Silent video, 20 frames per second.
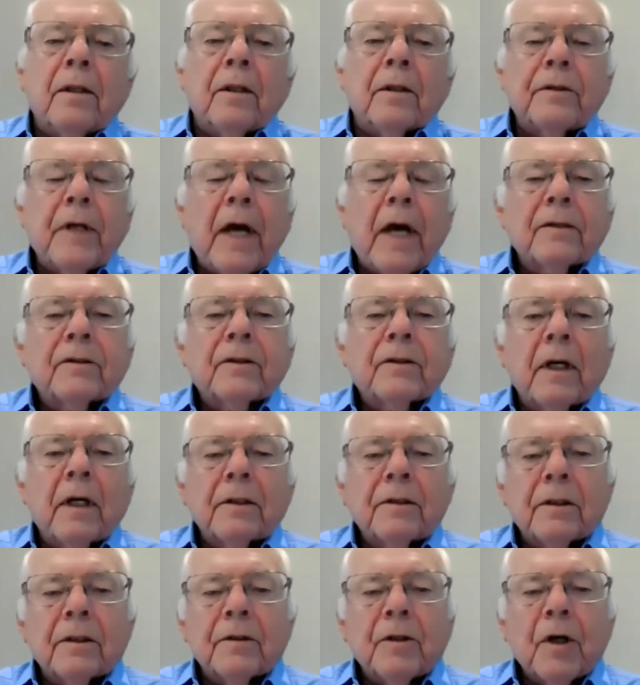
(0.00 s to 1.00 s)
The Tax
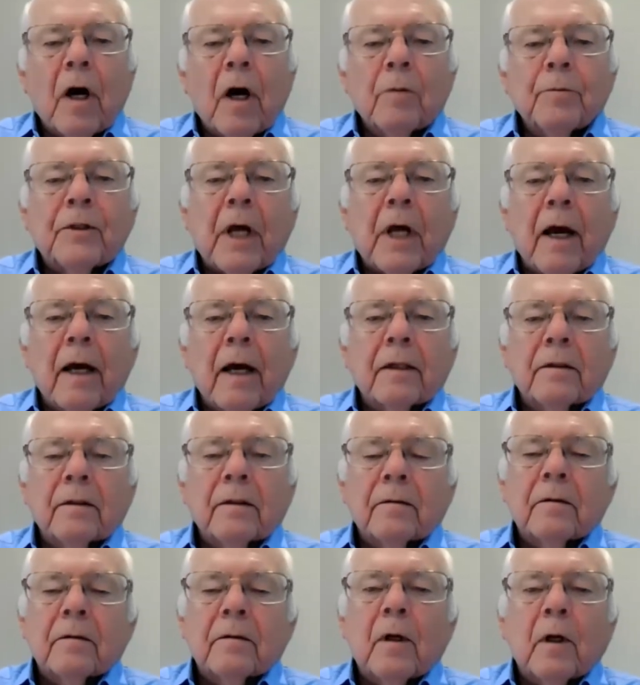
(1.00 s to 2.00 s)
Cuts and Jobs Act
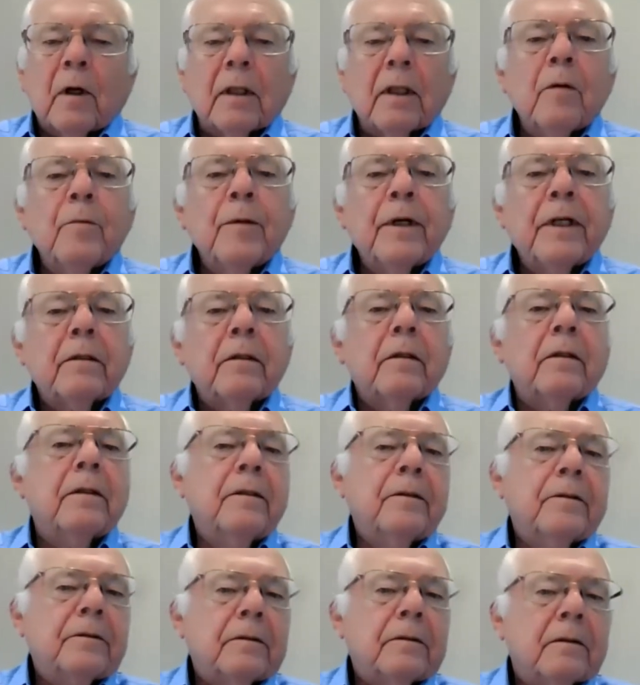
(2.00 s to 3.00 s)

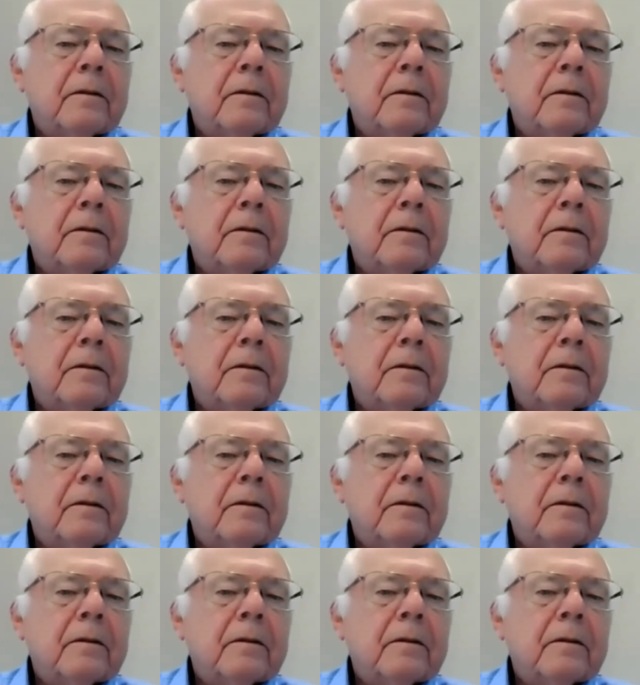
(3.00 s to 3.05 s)
limited